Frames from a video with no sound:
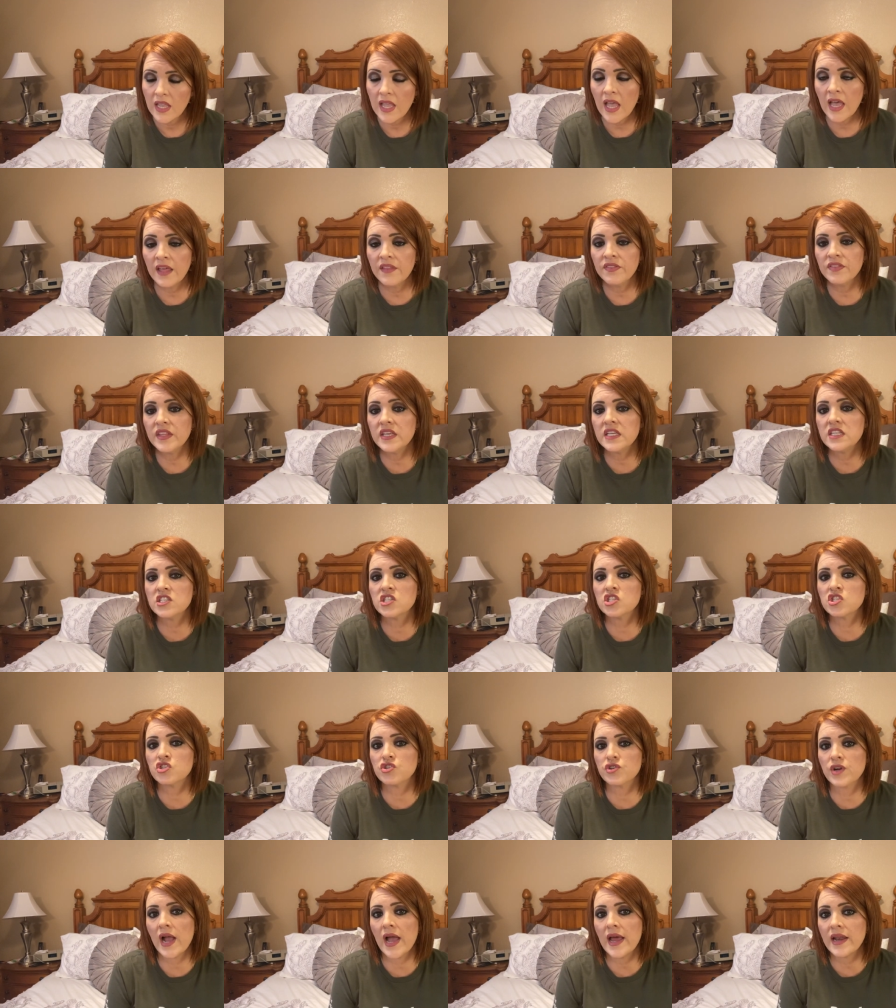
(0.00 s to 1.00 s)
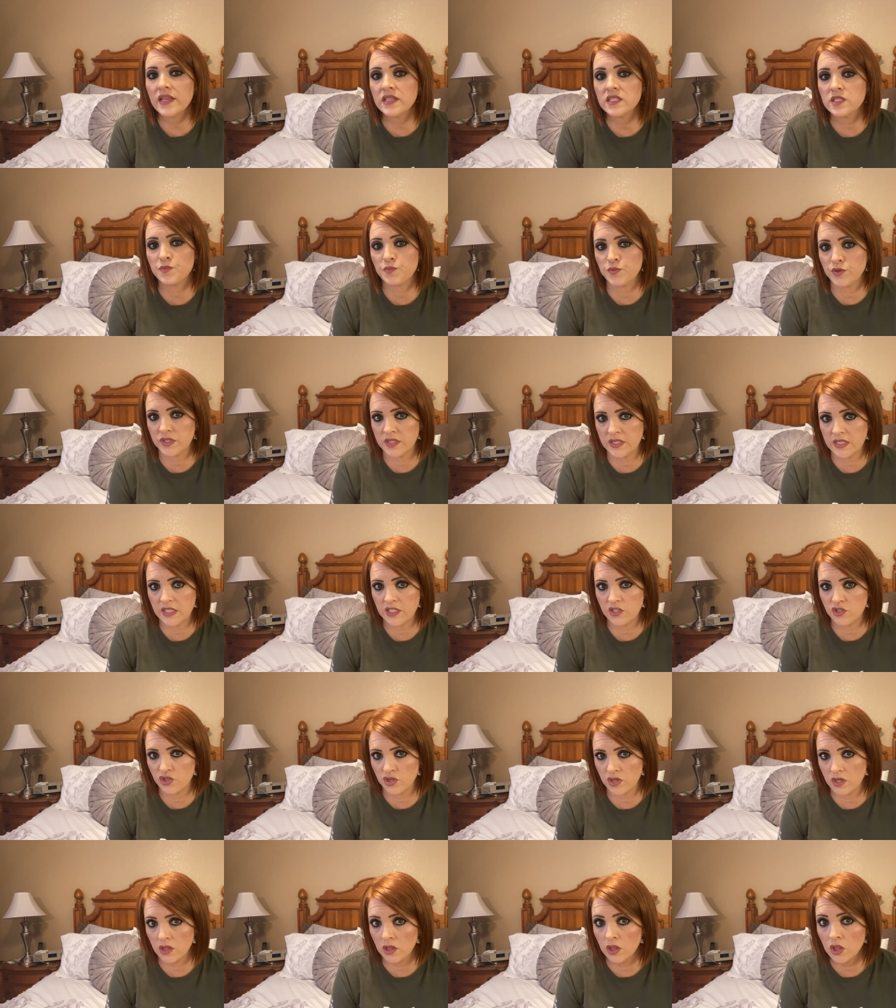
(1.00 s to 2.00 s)
And the Strattice
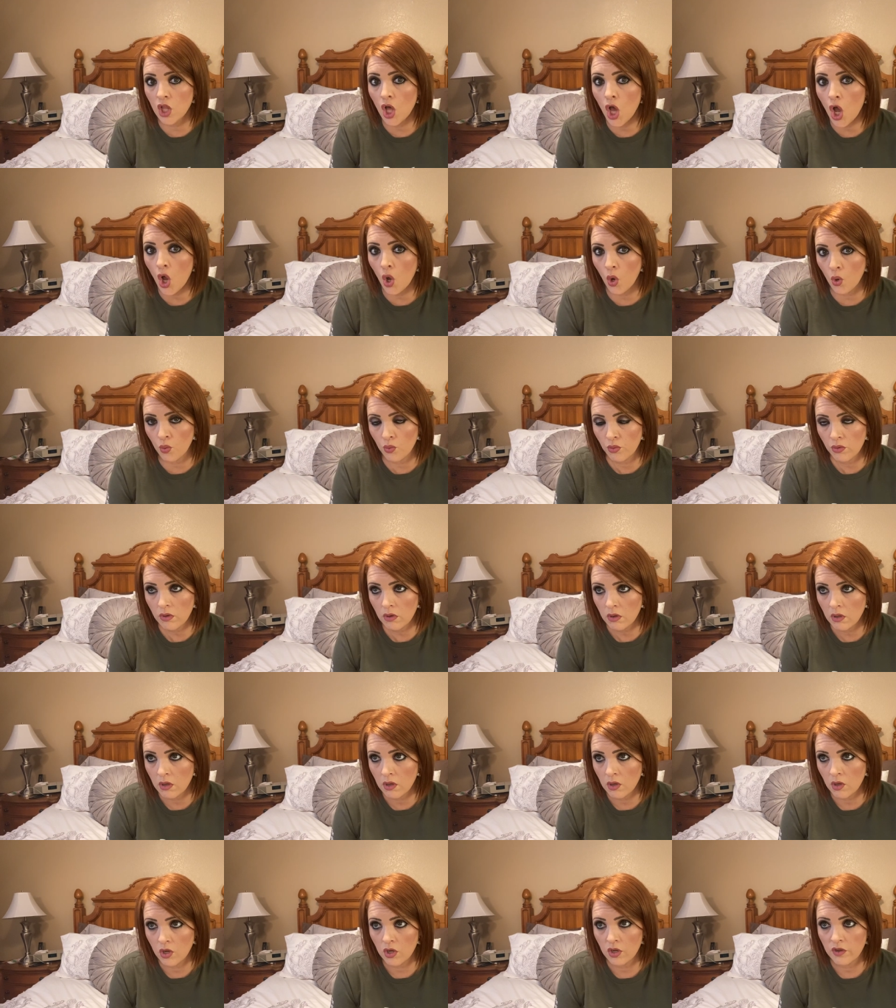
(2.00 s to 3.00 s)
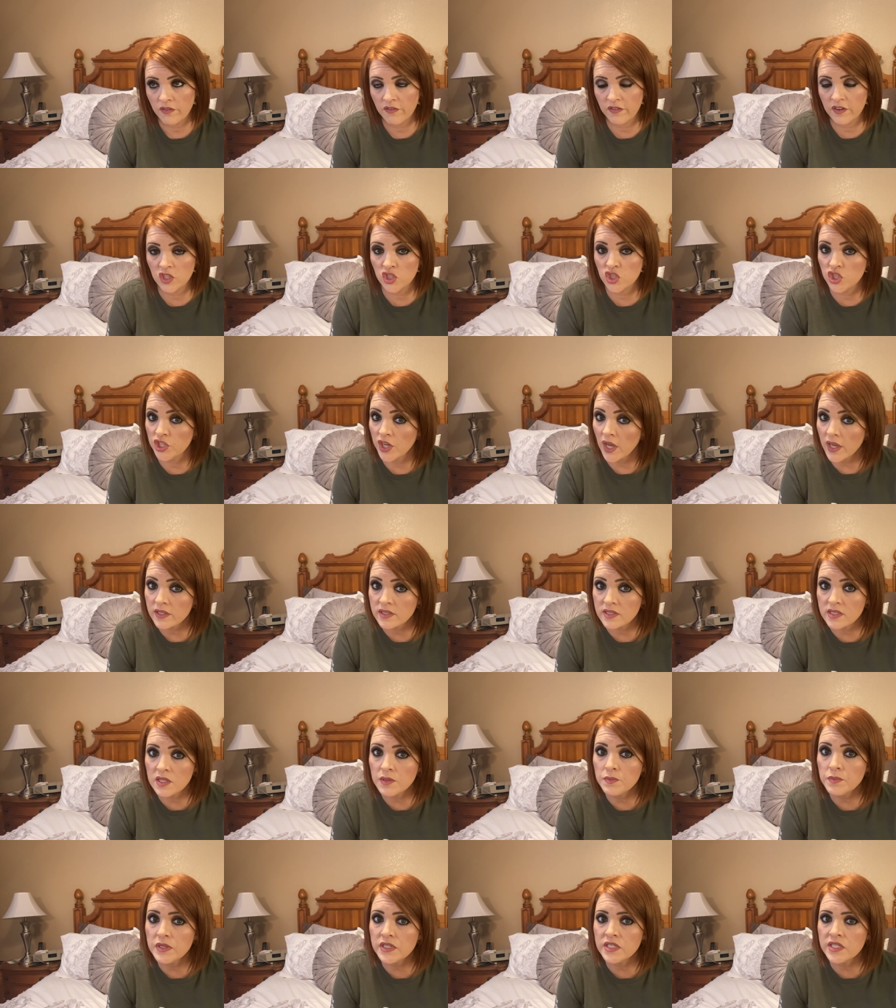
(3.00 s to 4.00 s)
procedure alone, for just
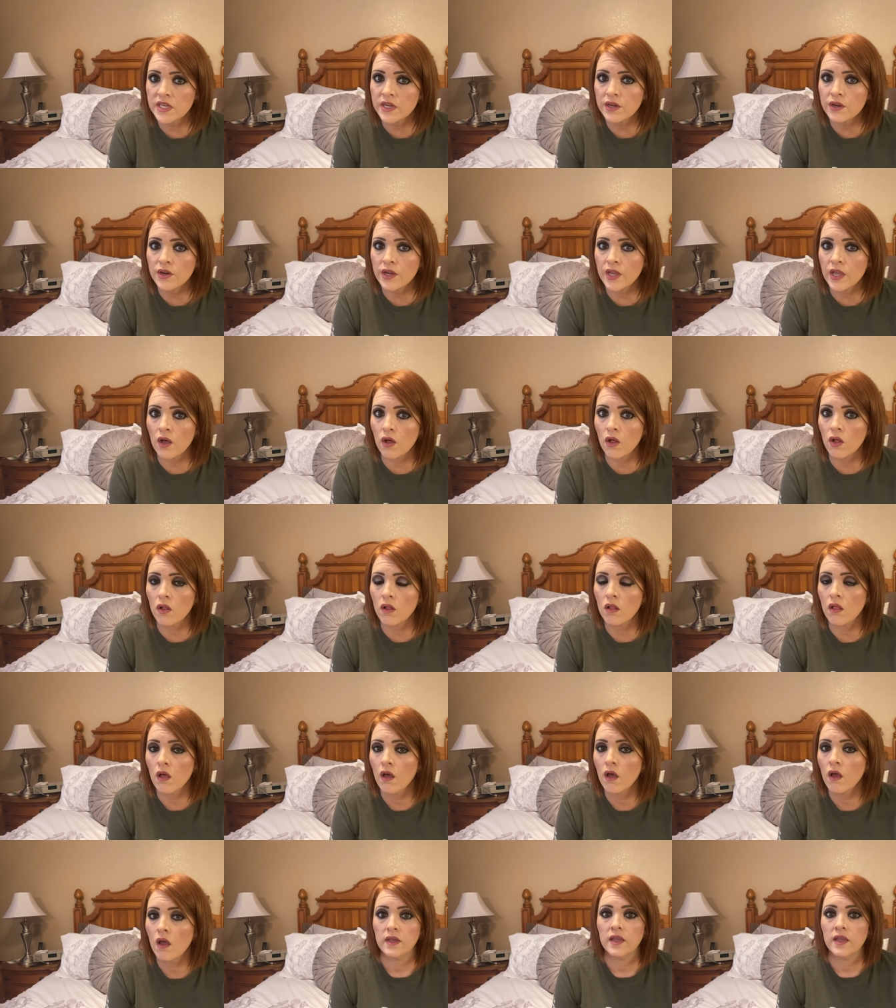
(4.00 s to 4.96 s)
the material,